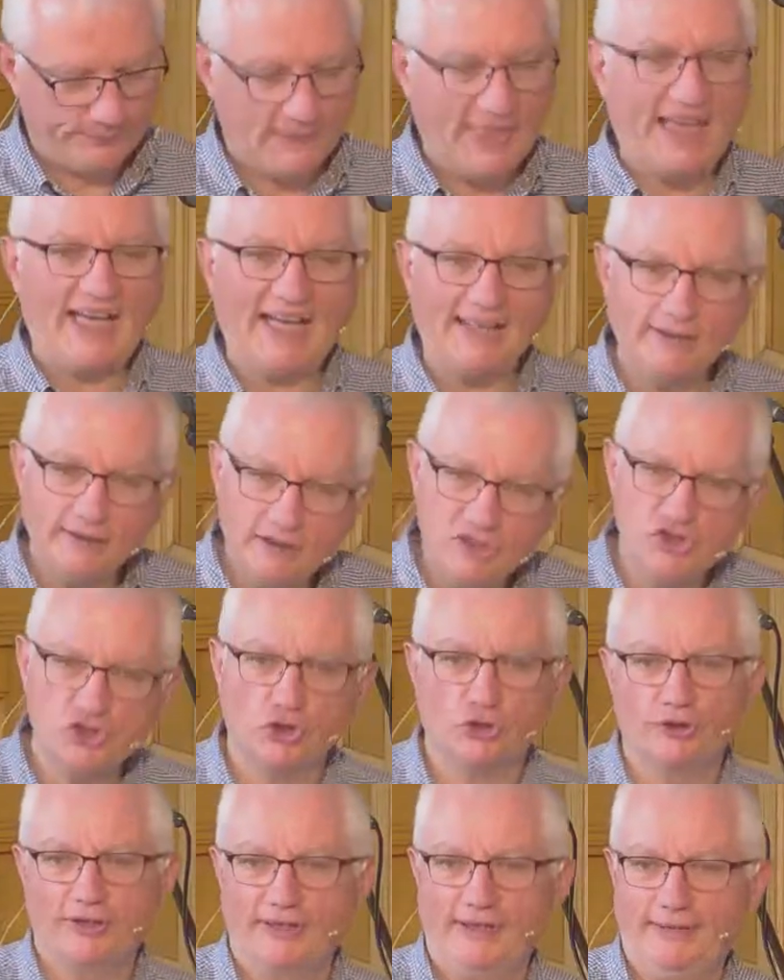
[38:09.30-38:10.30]
and his
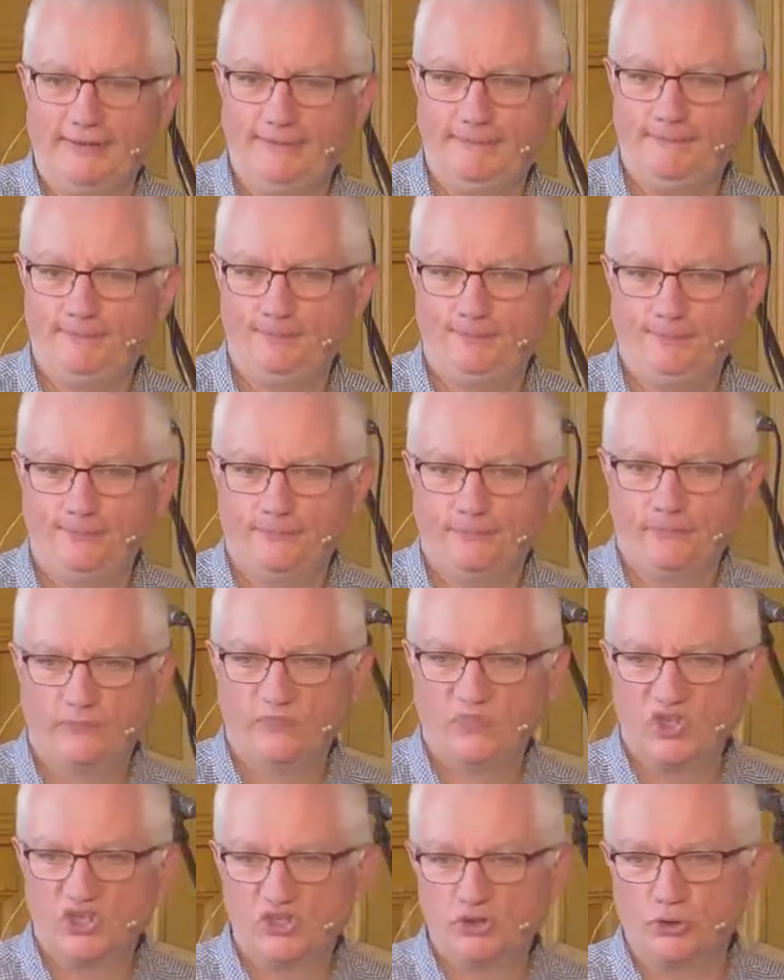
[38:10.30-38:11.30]
donkey
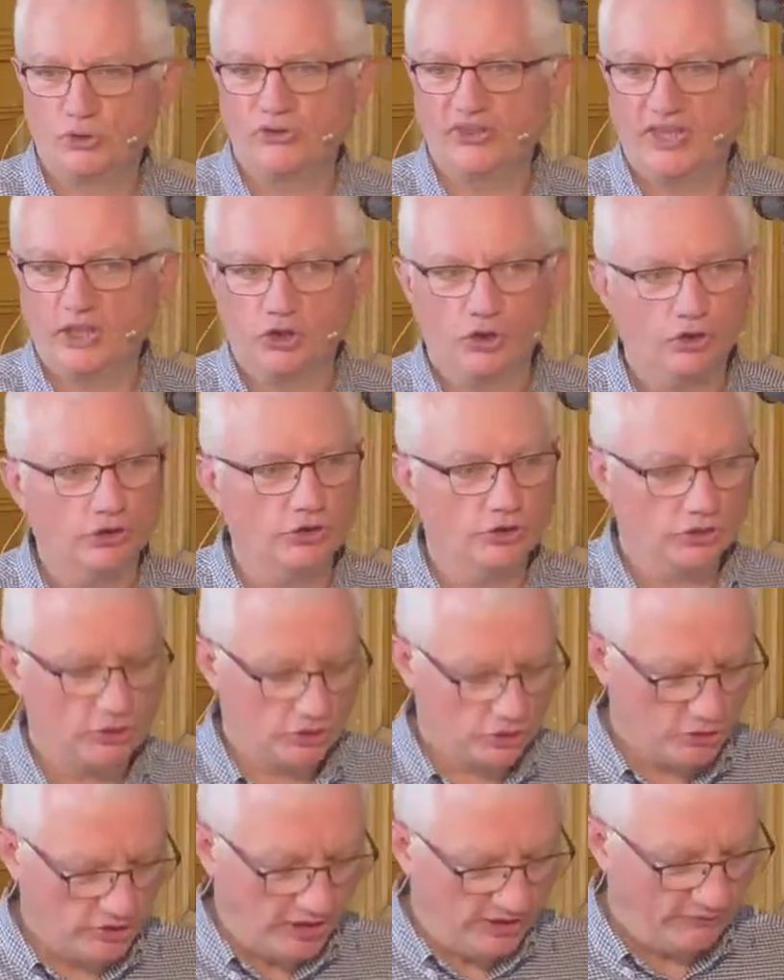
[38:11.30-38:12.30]
so that they couldn't
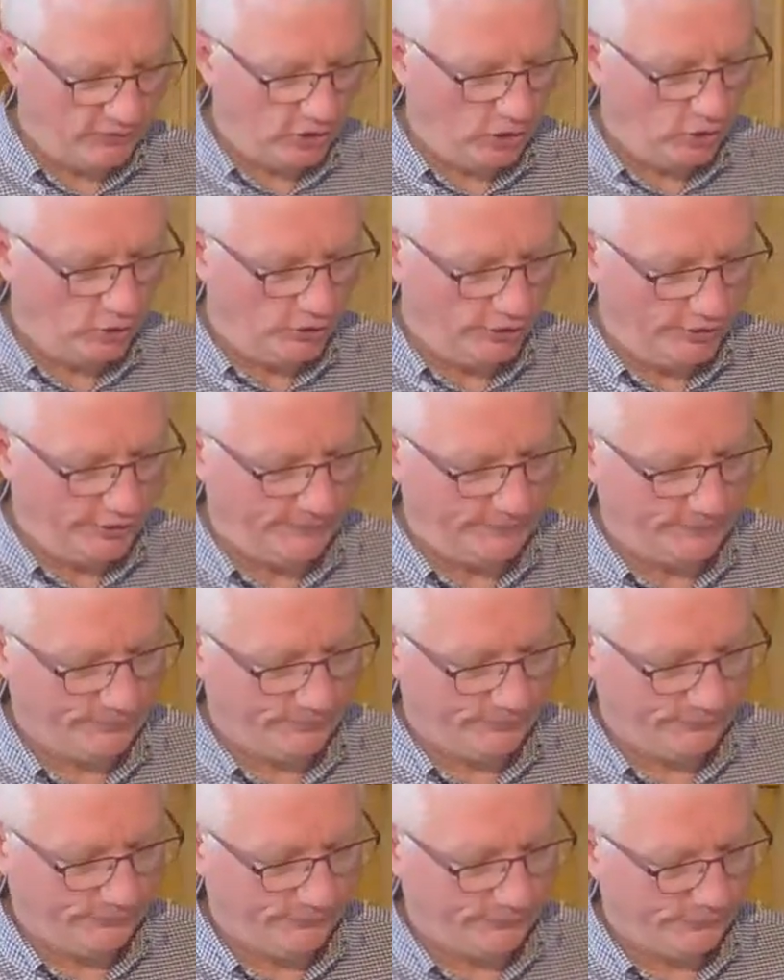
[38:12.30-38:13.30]
travel on.
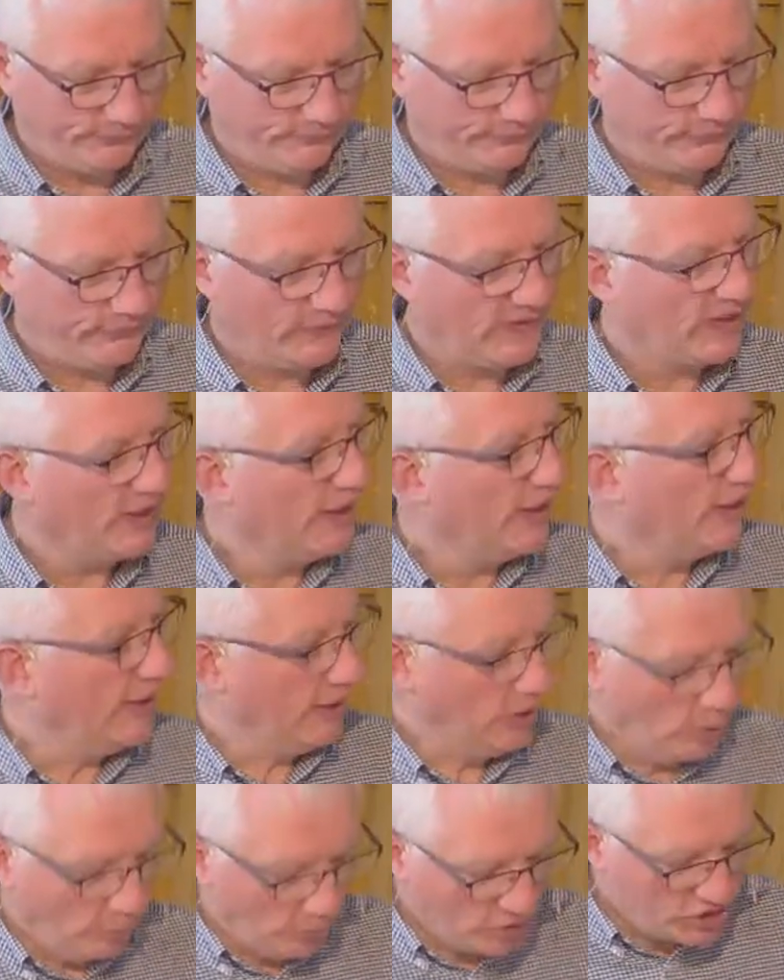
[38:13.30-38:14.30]
In
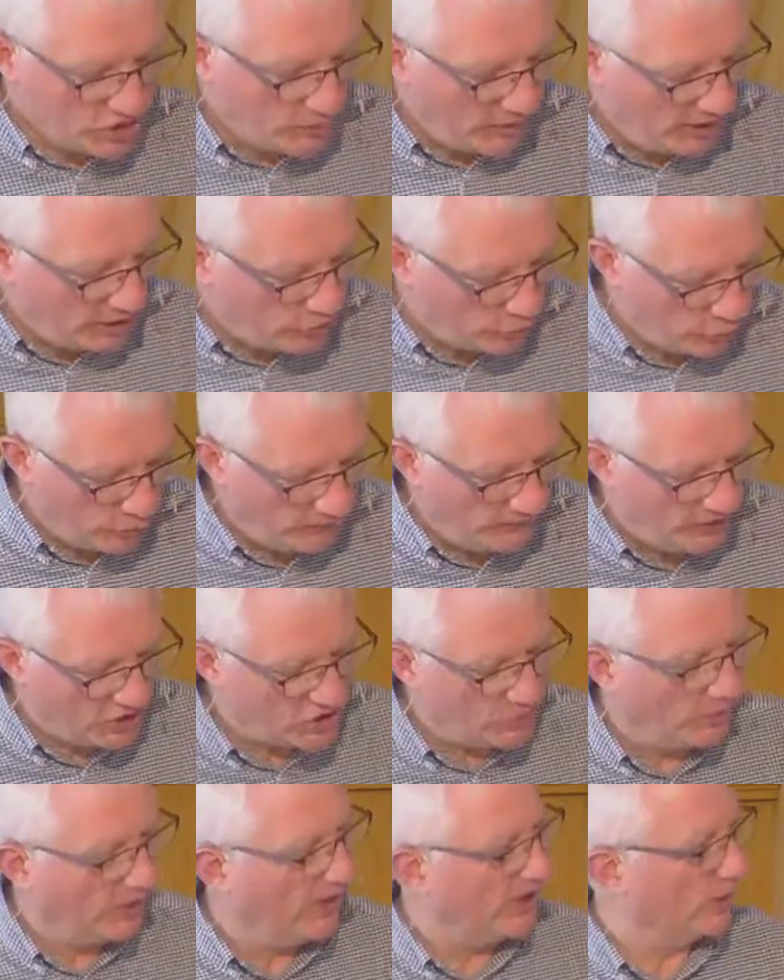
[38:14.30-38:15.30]
Numbers 22 and verse
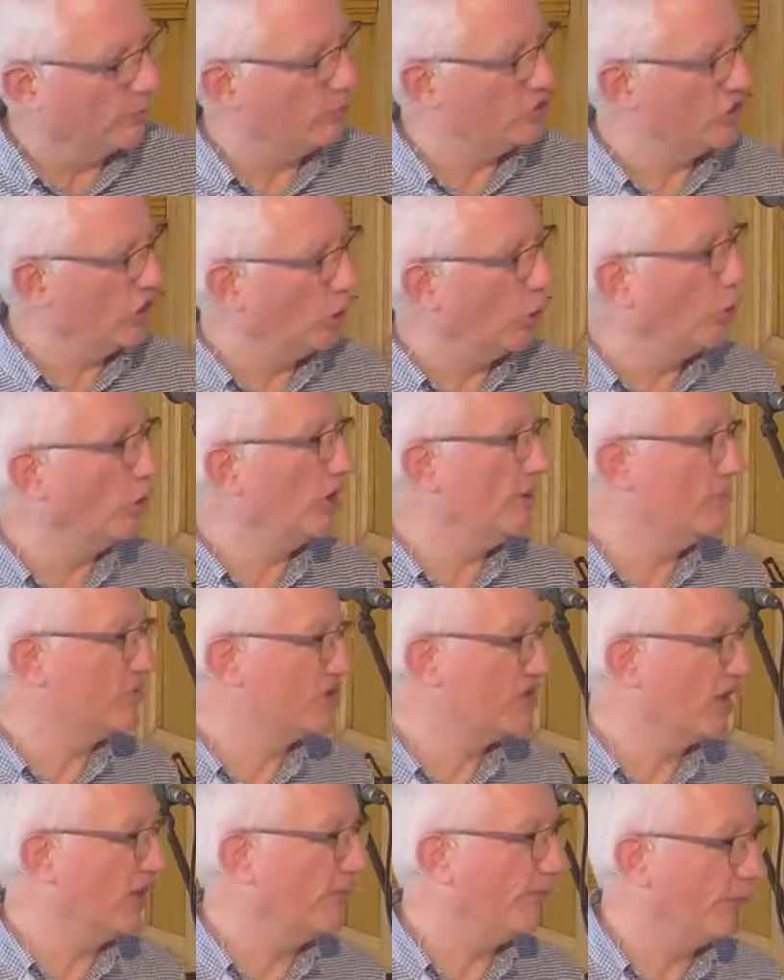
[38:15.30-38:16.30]
28, it was the Lord
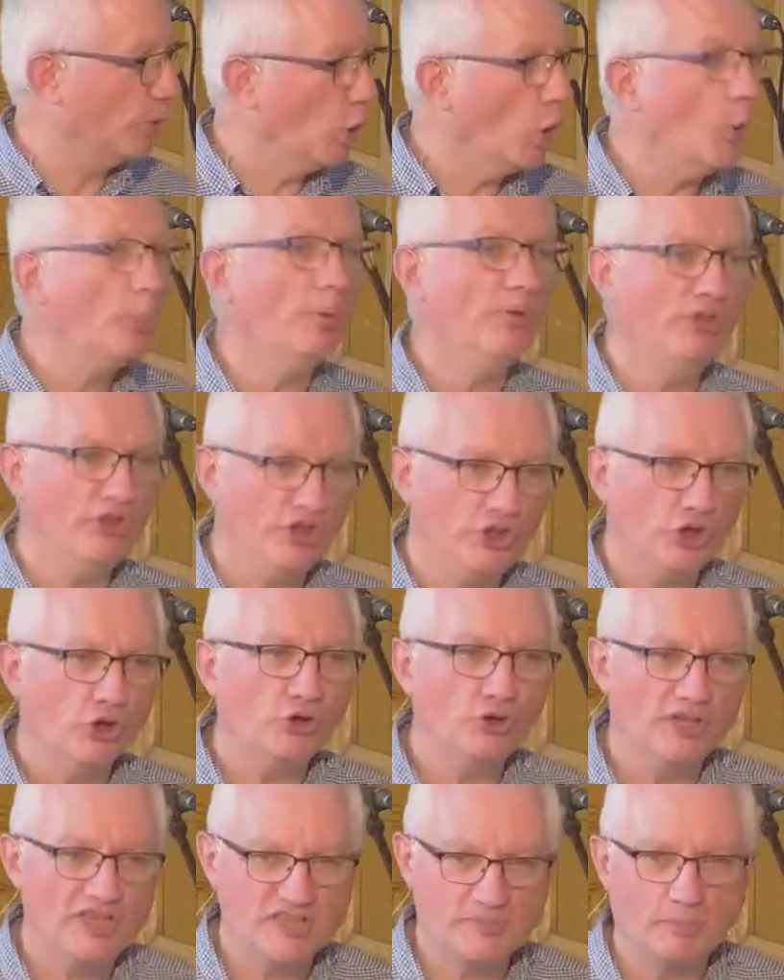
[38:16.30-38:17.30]
himself who opened the
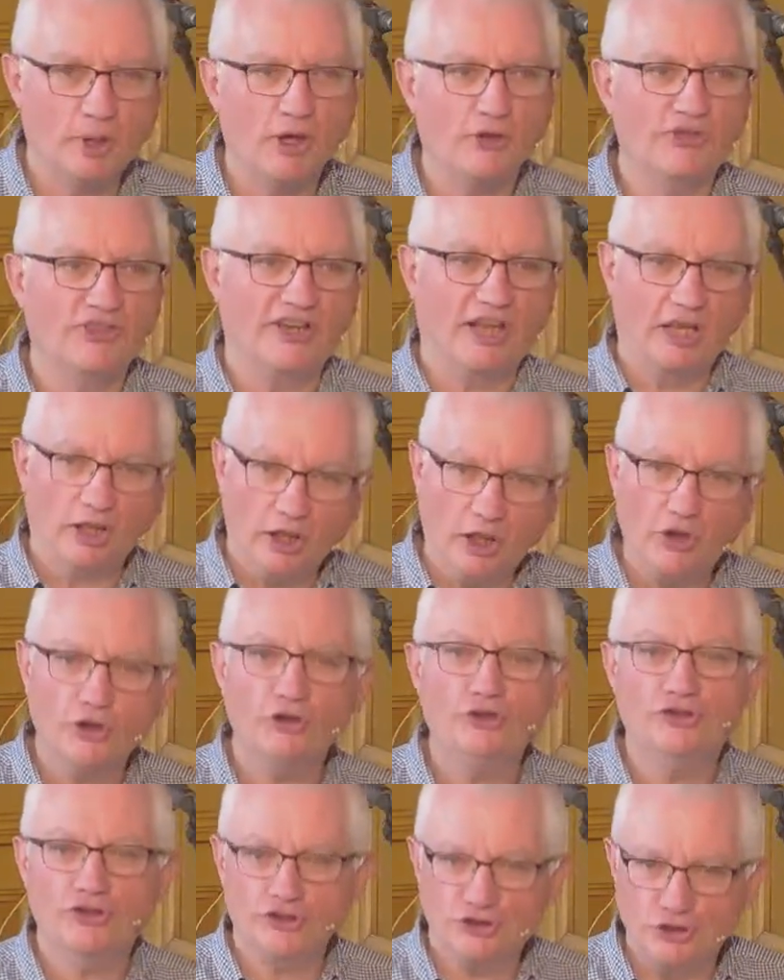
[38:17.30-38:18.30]
donkey's mouth and
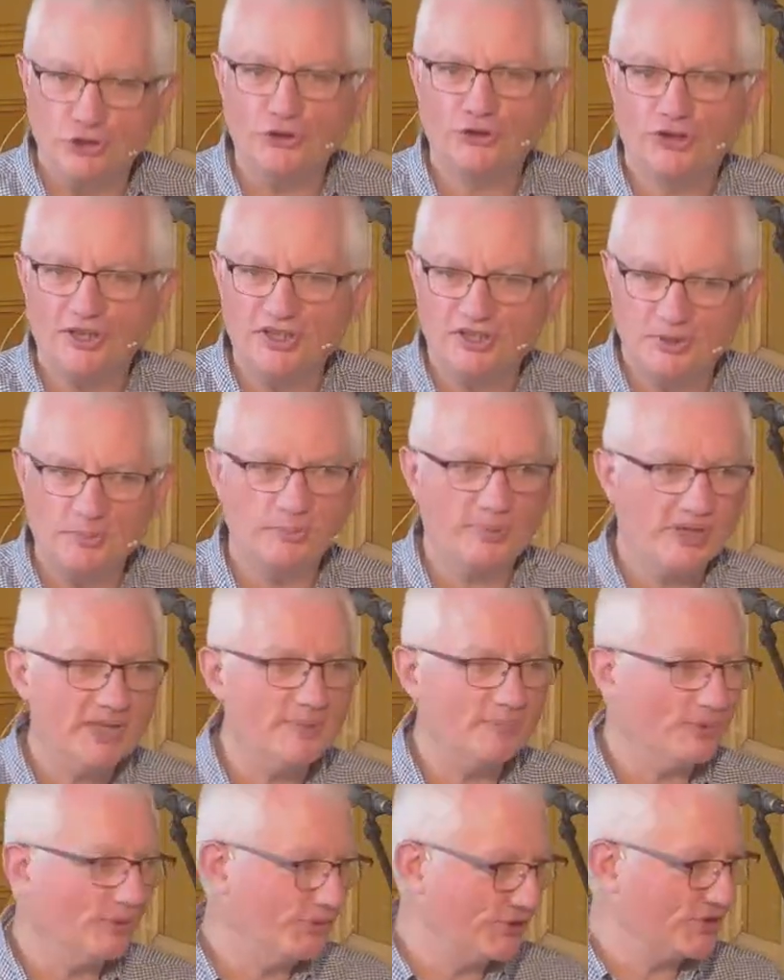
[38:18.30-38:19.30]
allowed the donkey to be
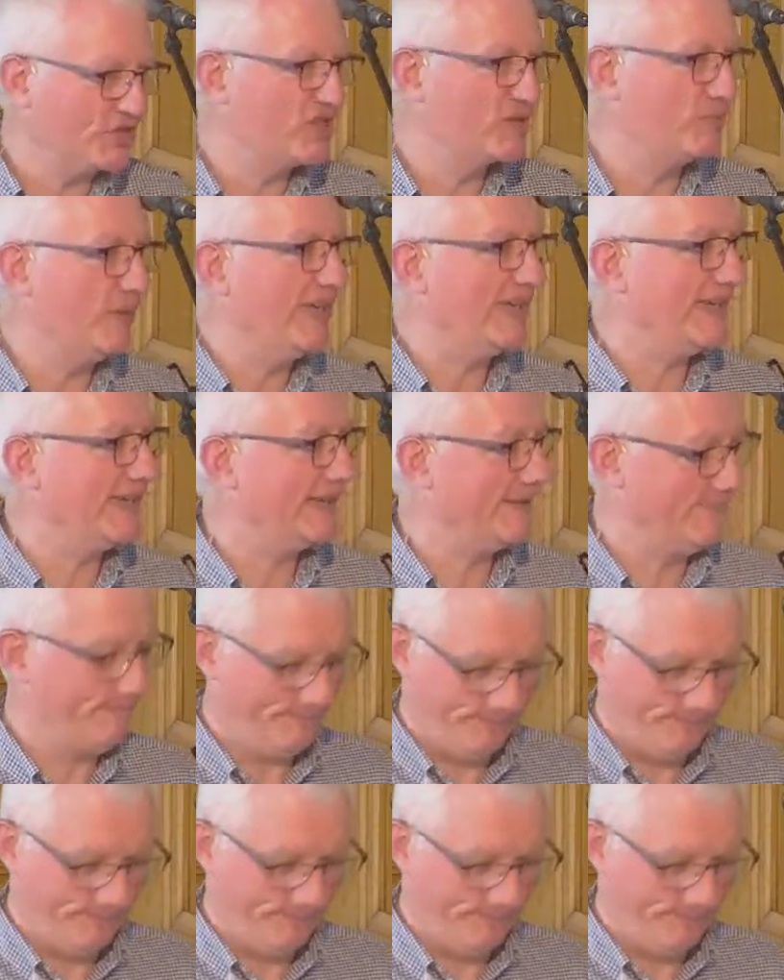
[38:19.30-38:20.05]
able to speak.